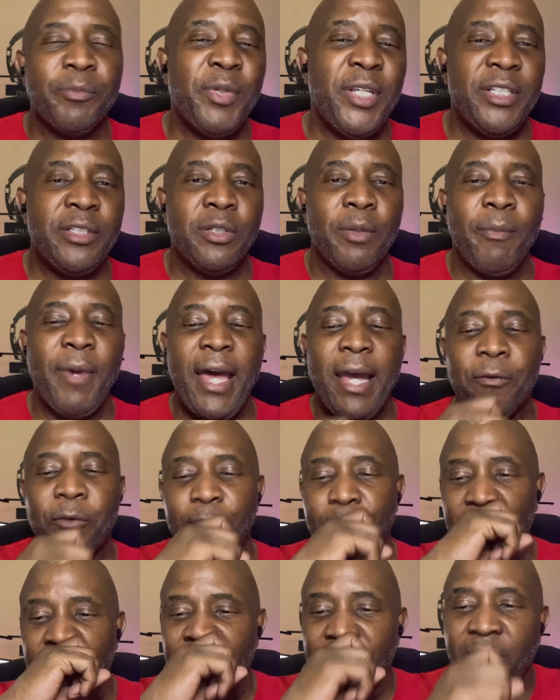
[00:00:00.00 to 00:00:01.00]
a PC or Mac
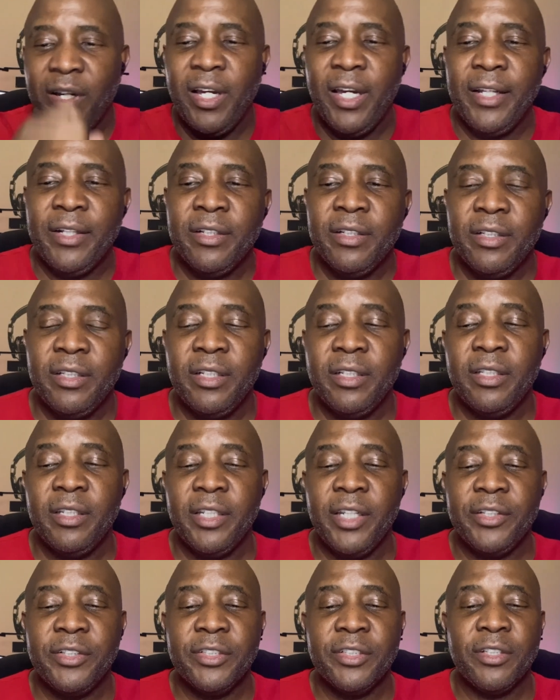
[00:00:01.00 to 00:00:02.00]
would be fine
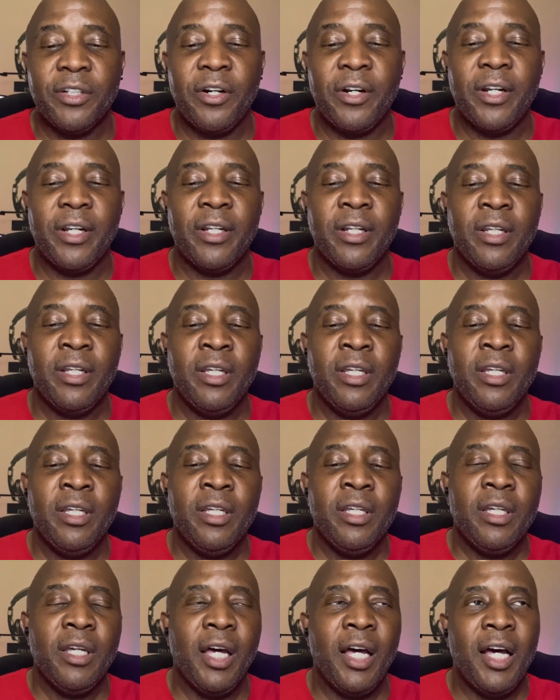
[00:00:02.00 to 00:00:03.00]
to get you started.
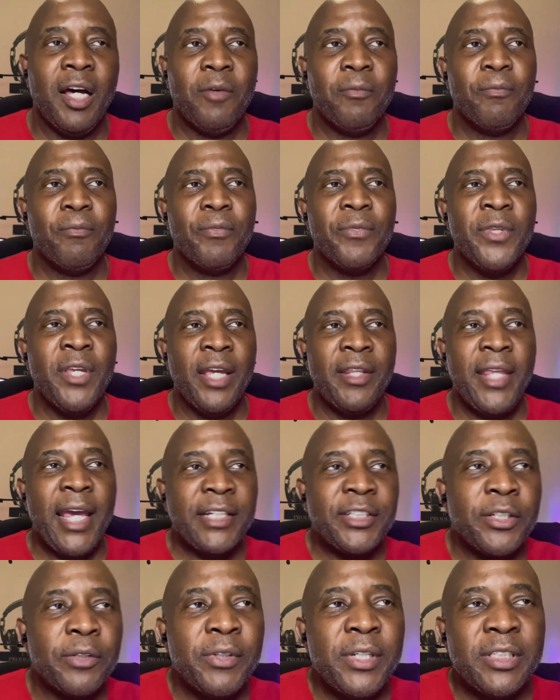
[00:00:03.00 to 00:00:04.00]
And
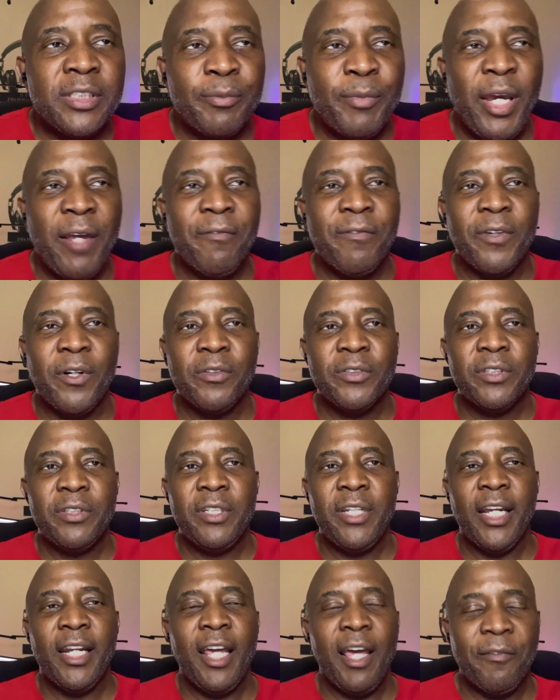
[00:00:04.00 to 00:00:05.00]
next, you'll need some headphones. So
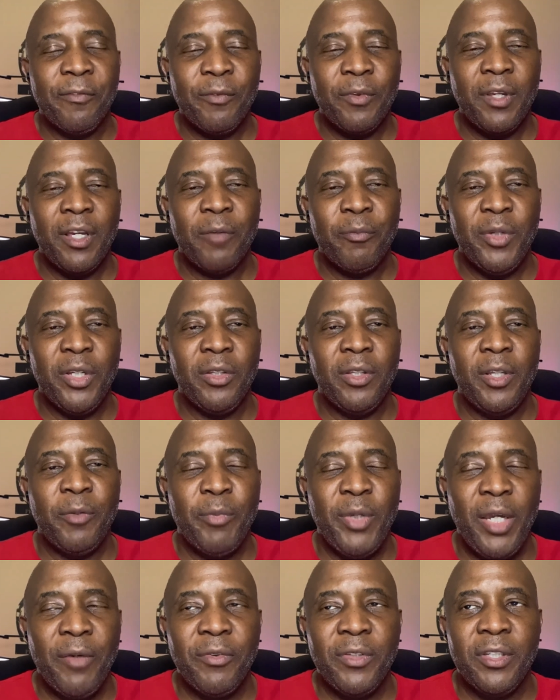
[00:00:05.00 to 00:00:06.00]
you got to have the ability
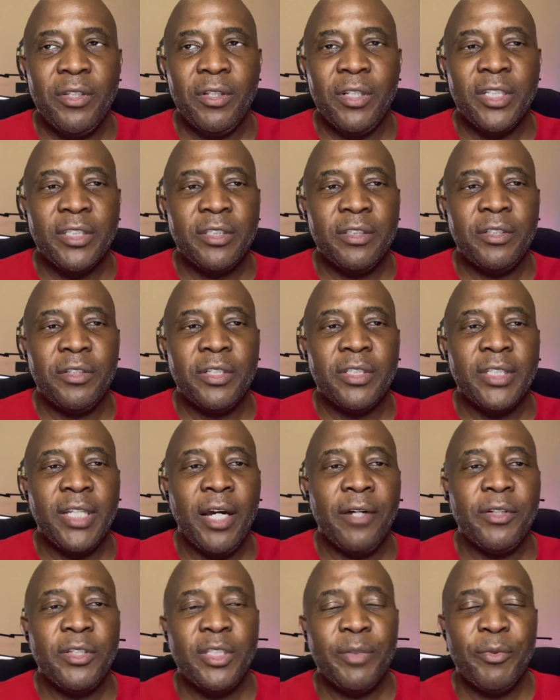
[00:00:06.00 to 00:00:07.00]
to be able to listen to the
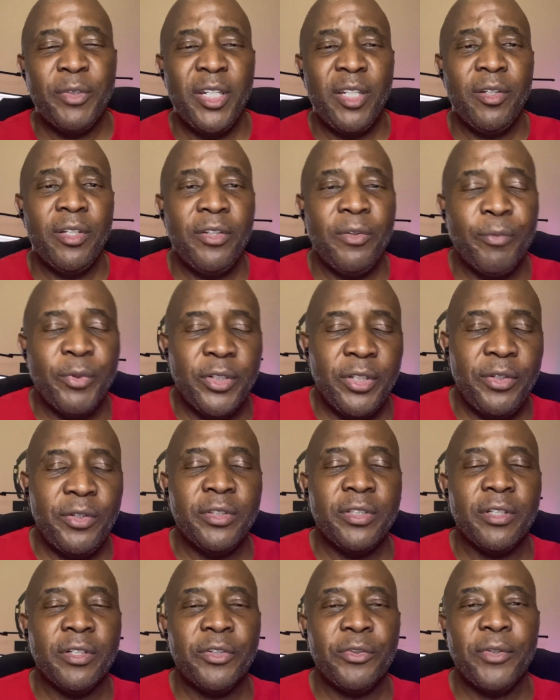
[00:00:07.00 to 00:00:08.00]
sound that you
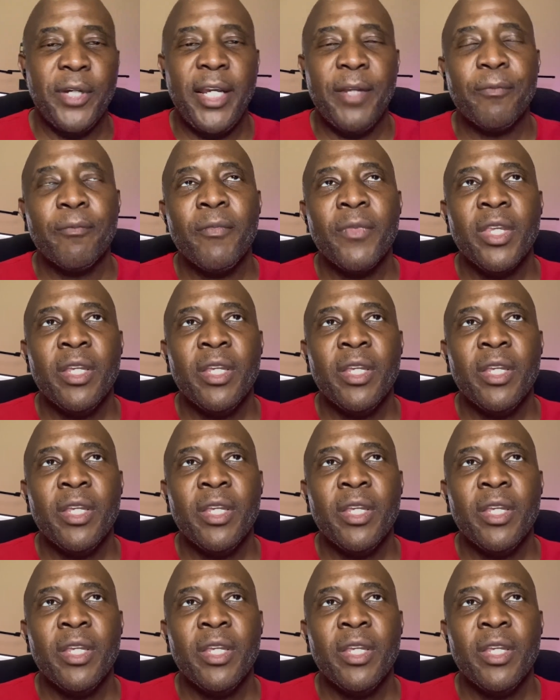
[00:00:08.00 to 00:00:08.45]
produce and create.